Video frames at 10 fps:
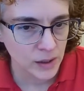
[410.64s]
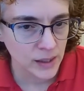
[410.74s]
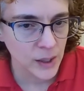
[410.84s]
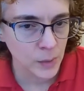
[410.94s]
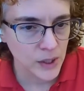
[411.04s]

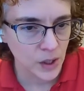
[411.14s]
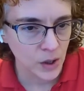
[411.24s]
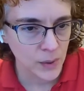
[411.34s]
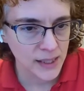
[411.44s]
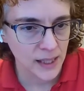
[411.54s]
He was
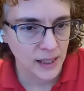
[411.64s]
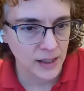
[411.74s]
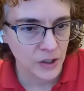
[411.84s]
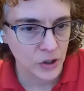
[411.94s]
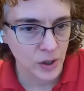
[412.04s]
always getting
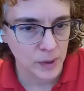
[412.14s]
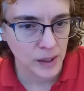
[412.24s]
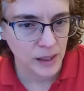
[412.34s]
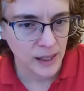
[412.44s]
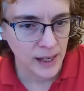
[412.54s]
into
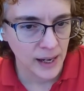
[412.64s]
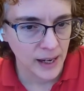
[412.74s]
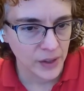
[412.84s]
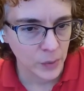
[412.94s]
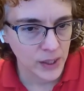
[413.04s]
trouble,
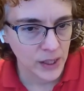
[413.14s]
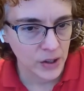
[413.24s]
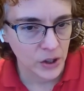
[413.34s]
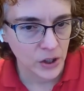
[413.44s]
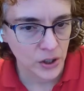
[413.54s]
and that would get
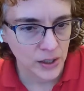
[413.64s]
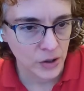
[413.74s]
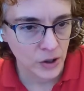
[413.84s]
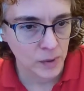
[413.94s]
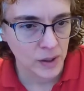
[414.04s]
her in
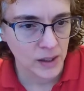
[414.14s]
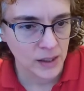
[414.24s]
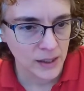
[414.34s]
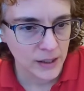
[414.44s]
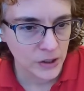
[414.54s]
trouble,
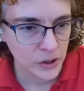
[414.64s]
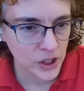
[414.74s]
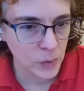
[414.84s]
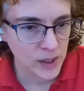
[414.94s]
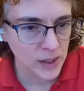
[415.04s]
so
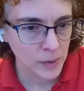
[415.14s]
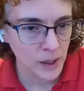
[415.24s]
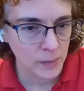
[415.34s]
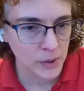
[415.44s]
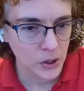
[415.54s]
she was
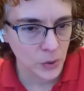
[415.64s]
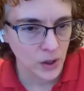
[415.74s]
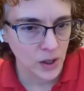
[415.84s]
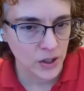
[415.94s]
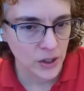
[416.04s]
sometimes too
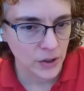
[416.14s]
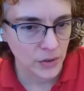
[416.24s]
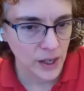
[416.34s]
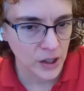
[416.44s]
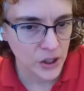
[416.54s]
harsh in her
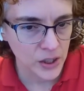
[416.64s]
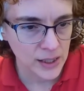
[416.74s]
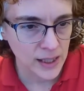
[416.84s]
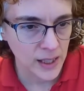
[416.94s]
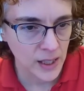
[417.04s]
reactions
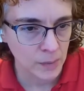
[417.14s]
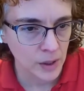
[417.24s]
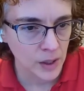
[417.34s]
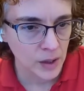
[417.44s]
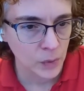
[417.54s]
to him
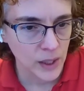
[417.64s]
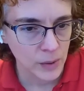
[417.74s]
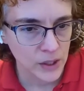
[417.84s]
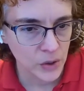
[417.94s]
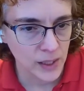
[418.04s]
when he
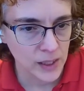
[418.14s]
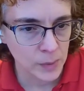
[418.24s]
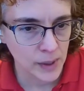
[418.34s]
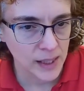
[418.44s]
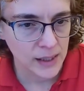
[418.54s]
was doing his
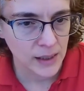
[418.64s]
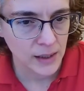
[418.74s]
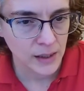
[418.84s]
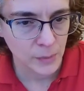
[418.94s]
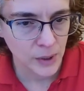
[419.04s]
best.
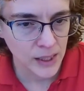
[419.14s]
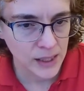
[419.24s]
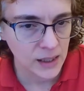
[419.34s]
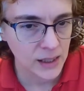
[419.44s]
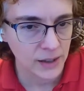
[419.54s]
But he
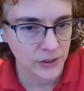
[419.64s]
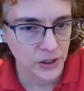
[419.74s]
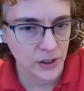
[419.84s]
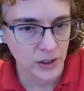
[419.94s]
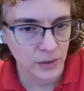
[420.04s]
still loved
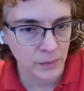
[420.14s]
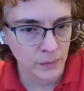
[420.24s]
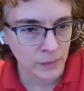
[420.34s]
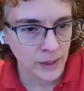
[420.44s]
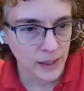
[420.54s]
her.
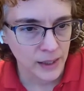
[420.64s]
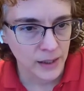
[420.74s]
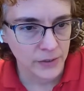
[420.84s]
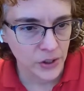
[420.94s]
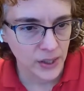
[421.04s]
He'd
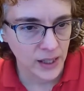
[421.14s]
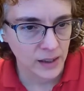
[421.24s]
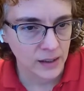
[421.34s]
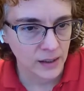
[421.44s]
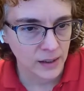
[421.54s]
loved her
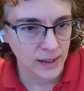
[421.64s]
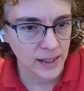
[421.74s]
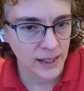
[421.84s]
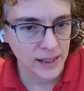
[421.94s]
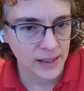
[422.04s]
then, and
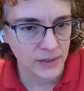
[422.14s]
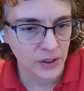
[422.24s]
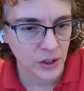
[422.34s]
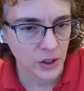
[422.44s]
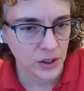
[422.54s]
it hadn't even
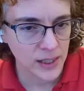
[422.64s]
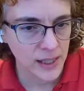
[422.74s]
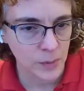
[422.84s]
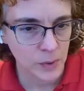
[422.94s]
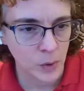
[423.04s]
occurred to
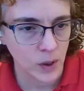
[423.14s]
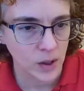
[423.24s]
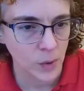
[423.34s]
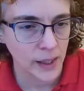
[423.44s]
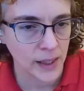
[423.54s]
him to walk
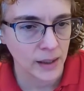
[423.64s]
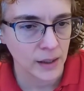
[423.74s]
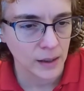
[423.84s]
away.